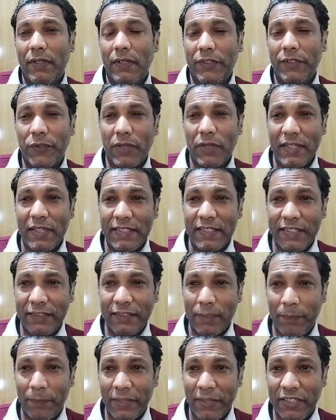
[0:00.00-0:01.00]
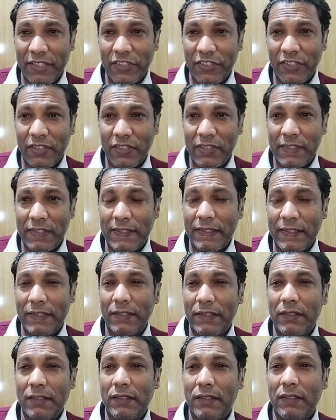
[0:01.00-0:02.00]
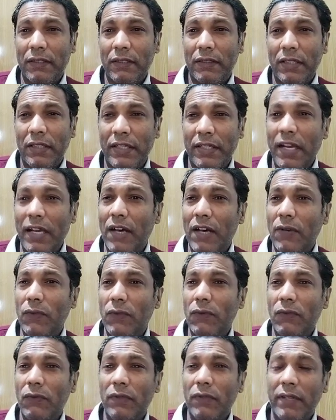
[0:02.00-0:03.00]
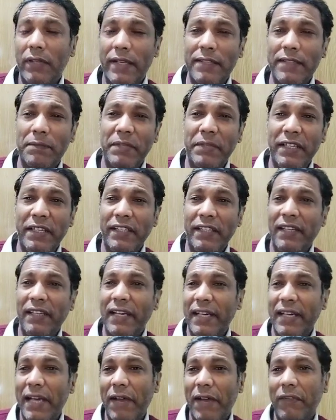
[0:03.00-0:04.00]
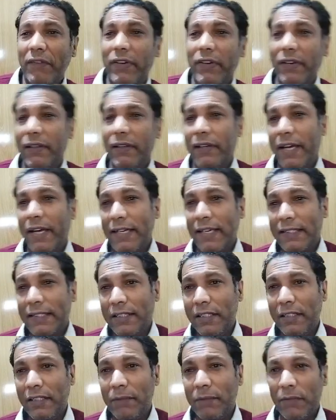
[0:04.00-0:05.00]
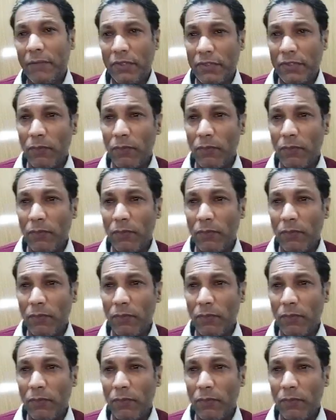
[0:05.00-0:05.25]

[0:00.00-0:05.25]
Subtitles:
You can see the pictures. The town has been leveled. It seems a